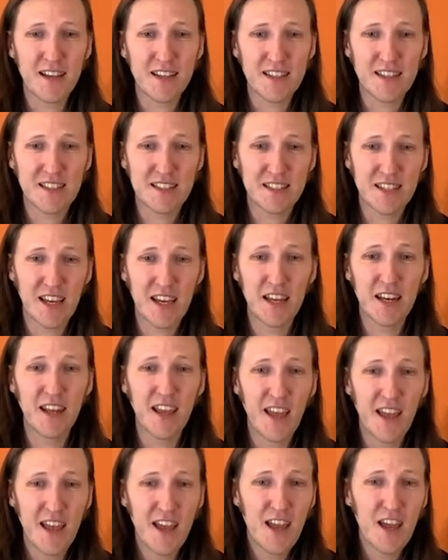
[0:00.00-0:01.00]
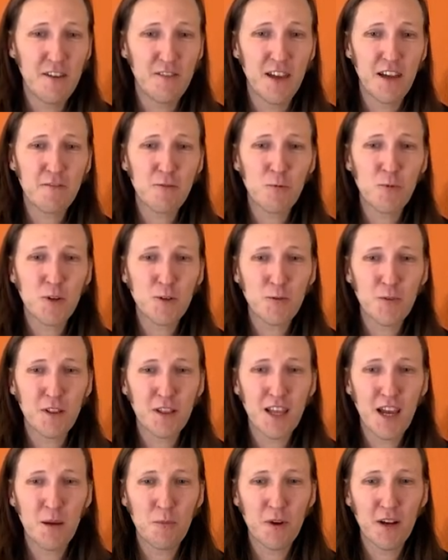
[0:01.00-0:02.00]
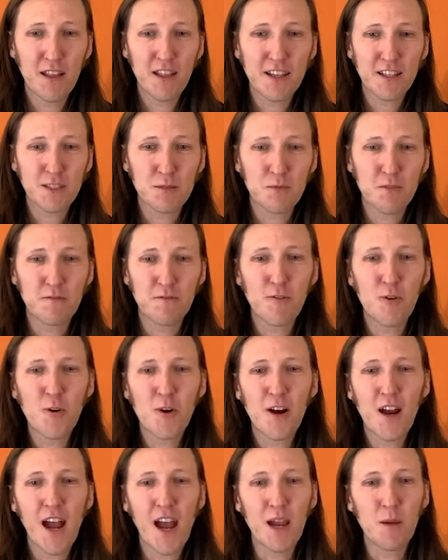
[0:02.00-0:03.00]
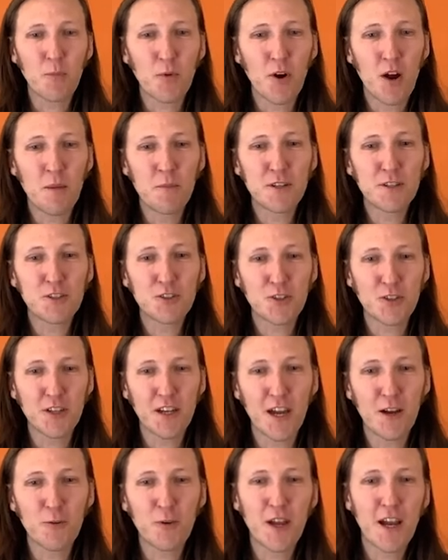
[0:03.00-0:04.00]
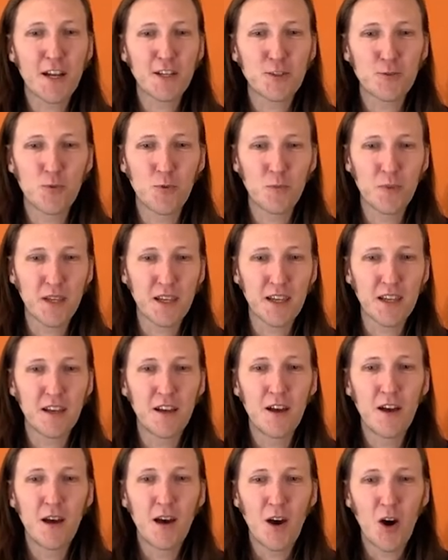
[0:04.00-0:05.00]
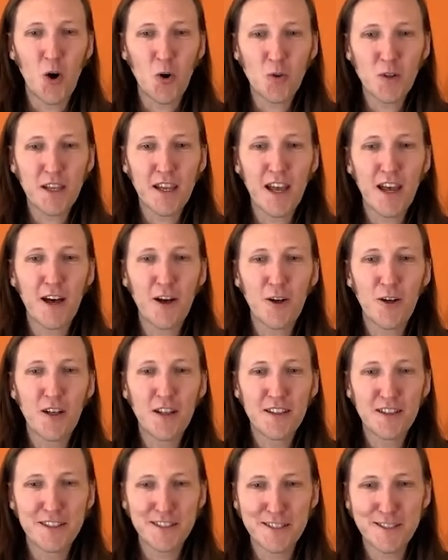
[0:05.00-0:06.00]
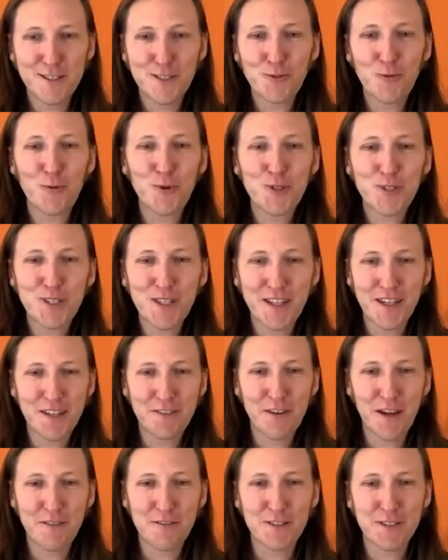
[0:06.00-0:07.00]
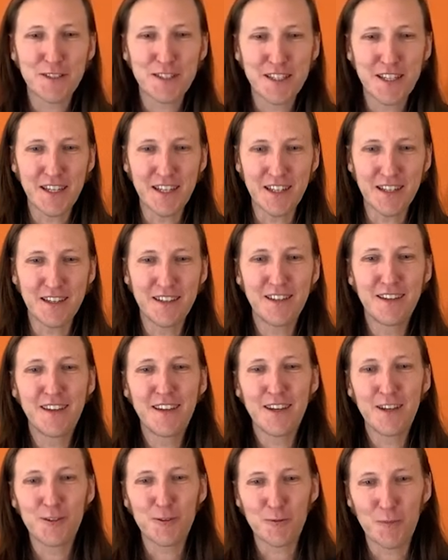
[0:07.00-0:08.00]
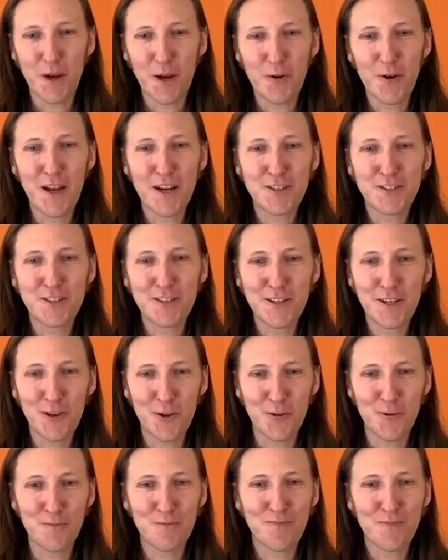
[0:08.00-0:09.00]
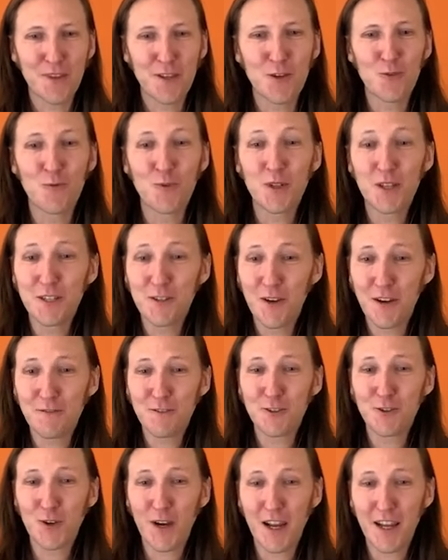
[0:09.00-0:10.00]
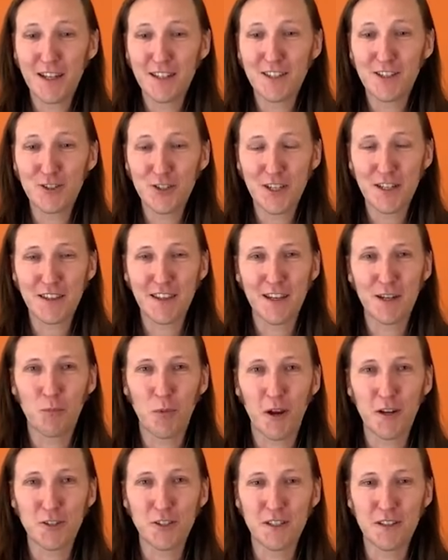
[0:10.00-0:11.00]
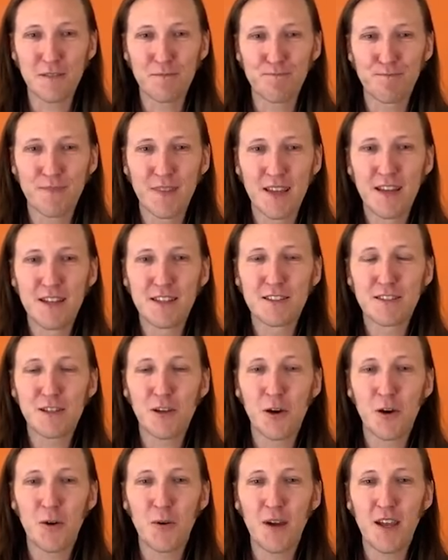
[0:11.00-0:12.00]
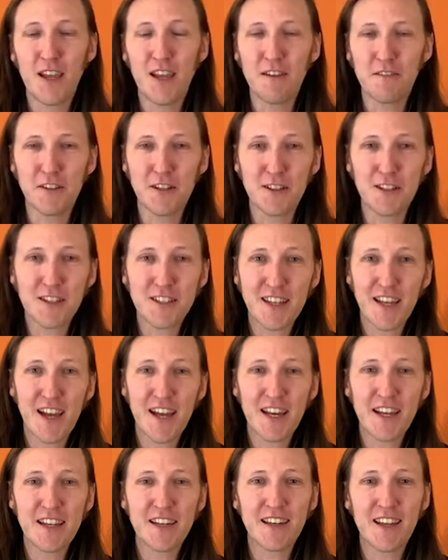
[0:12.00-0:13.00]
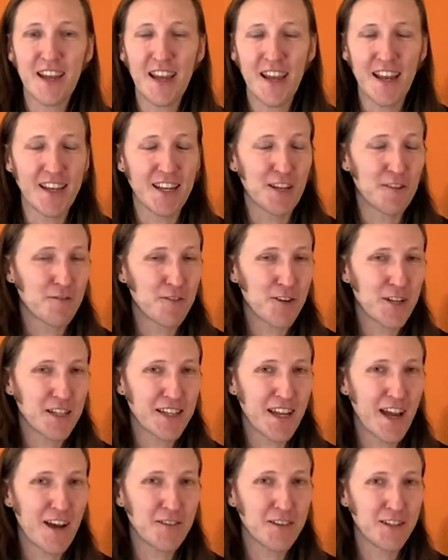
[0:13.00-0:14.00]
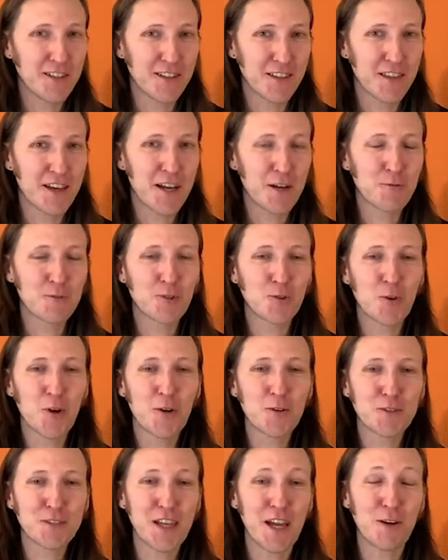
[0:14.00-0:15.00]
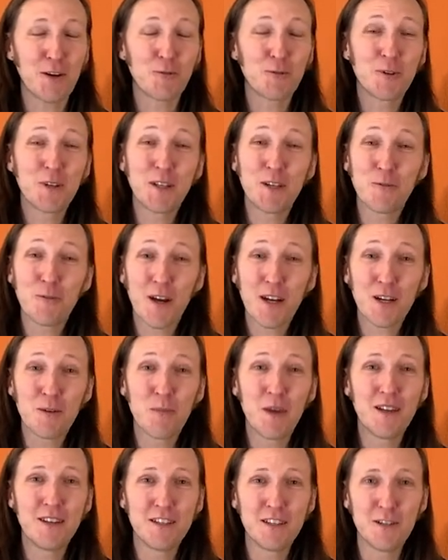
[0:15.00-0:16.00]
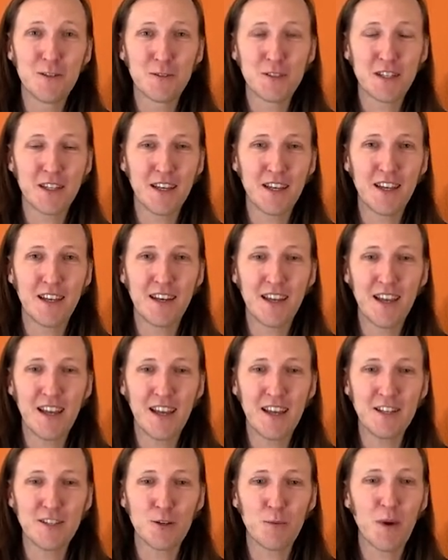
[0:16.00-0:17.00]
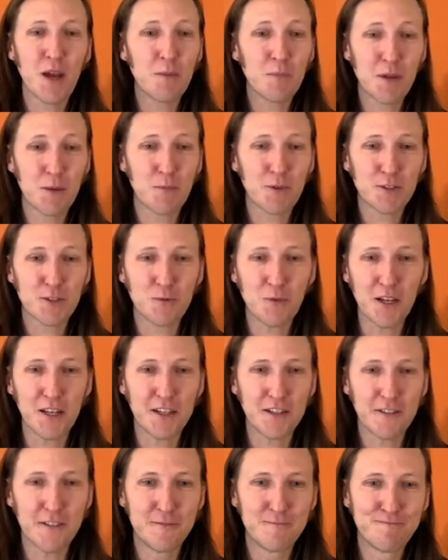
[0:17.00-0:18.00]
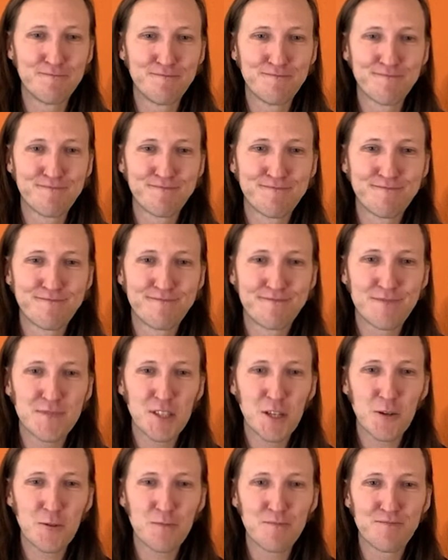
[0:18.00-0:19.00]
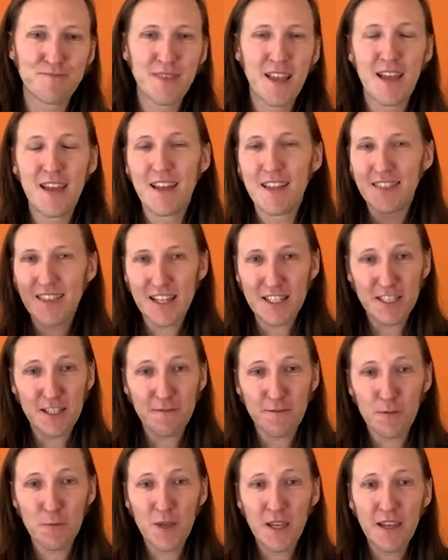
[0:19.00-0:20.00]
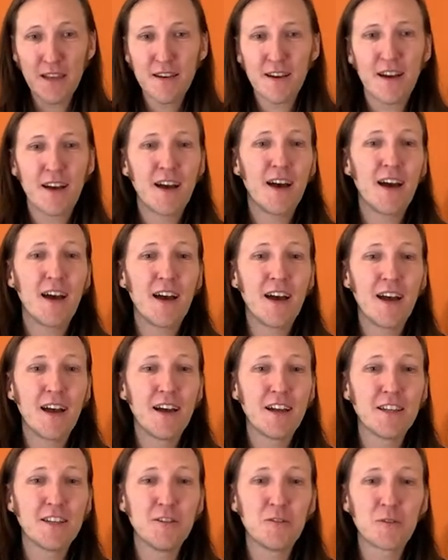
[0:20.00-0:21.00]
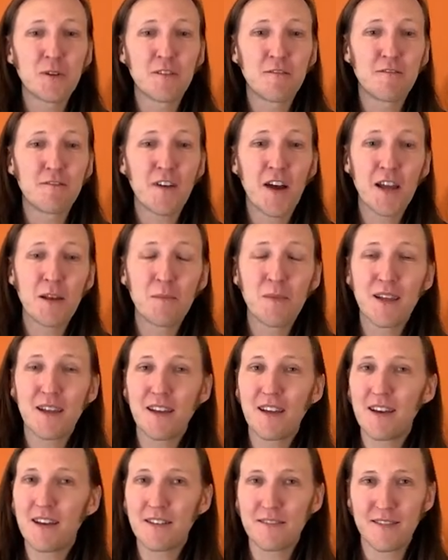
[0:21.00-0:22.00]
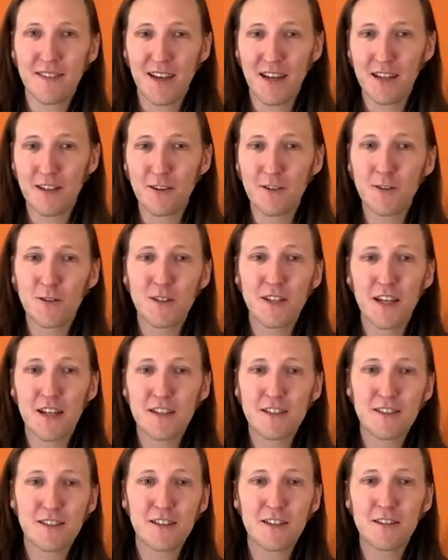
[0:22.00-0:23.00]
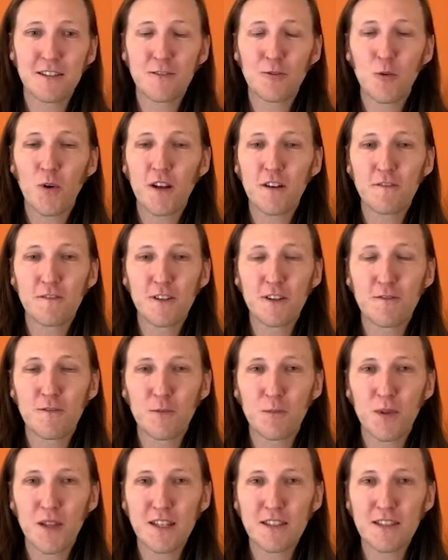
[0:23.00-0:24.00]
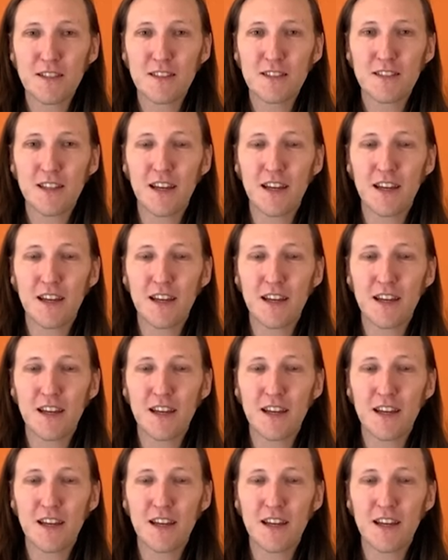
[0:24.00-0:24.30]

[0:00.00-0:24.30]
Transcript: He said, If you haven't worked with a library like this before, I promise your gut reaction will be, holy hell, this is the worst thing I've ever seen. It was my reaction too. You really do have to try it to shake that impression. So if you looked at it and you freaked out and you thought it was gross, I really recommend using it and you might be persuaded. So that's it for me. You can find me at Luke Deniston, quite a few different places.